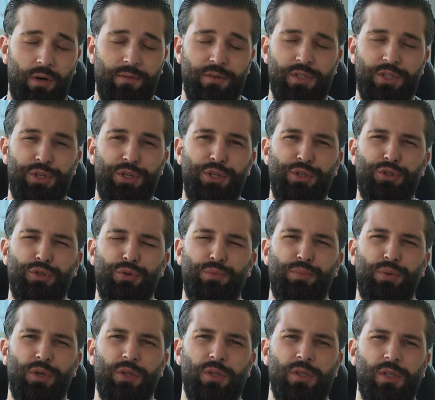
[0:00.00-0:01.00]
obviously need to
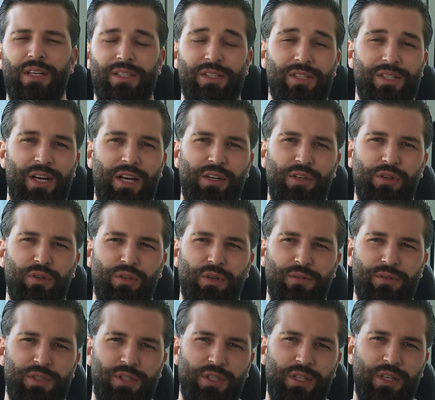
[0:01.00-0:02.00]
put as a side note,
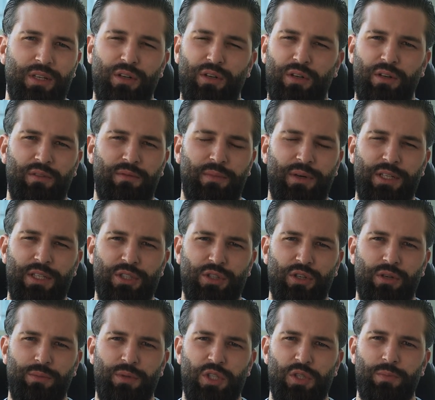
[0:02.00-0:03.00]
obviously, that a lot of money is
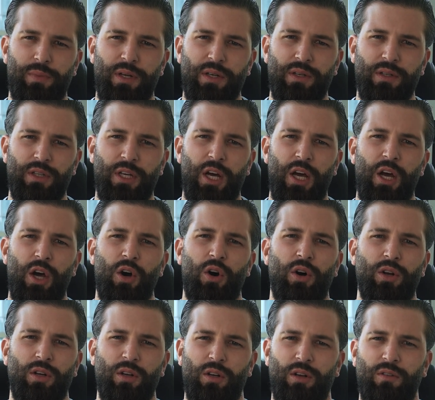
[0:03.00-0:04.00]
going to be spent
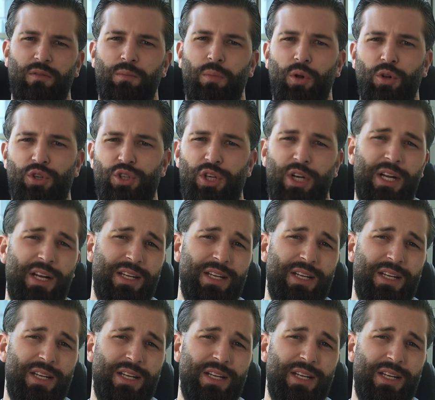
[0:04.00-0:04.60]
on a lot of bullshit.